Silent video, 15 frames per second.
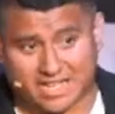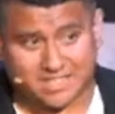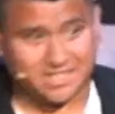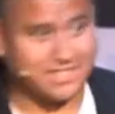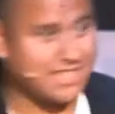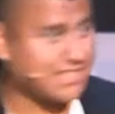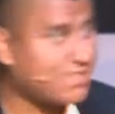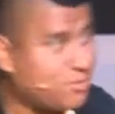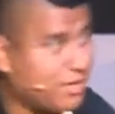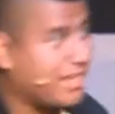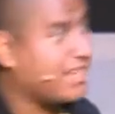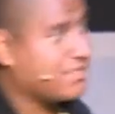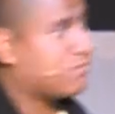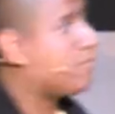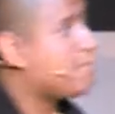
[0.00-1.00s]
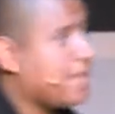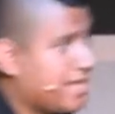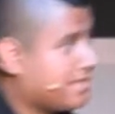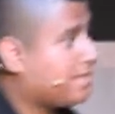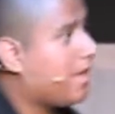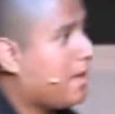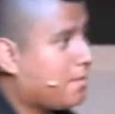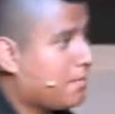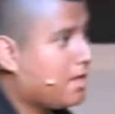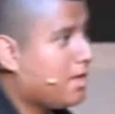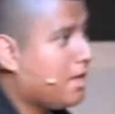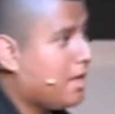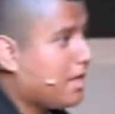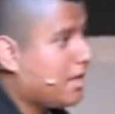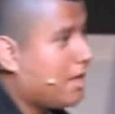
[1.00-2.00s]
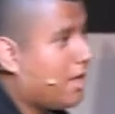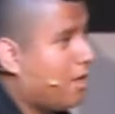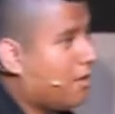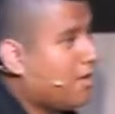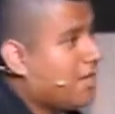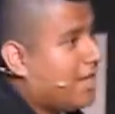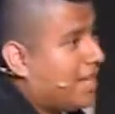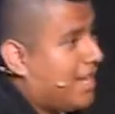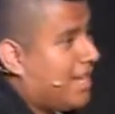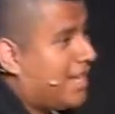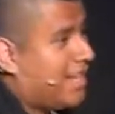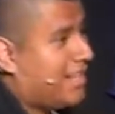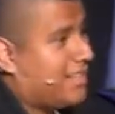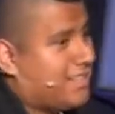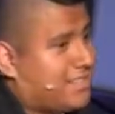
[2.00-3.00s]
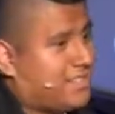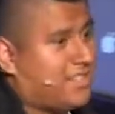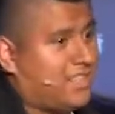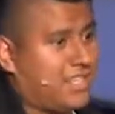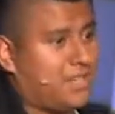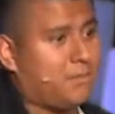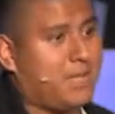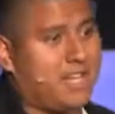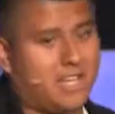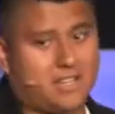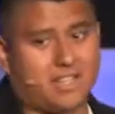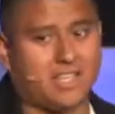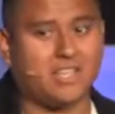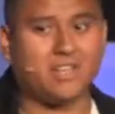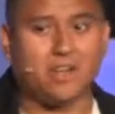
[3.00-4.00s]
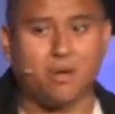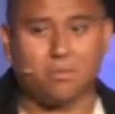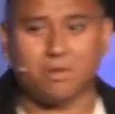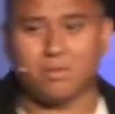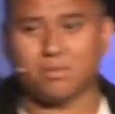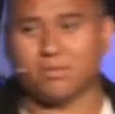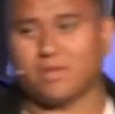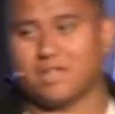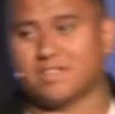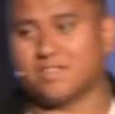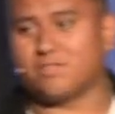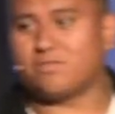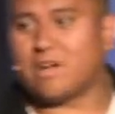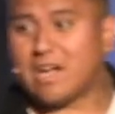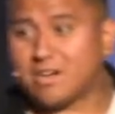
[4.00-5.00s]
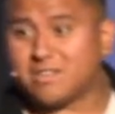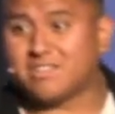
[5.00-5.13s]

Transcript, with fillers: is as quick as we mess up, you know. And to think about it, like, you know, people, like, to the right or to the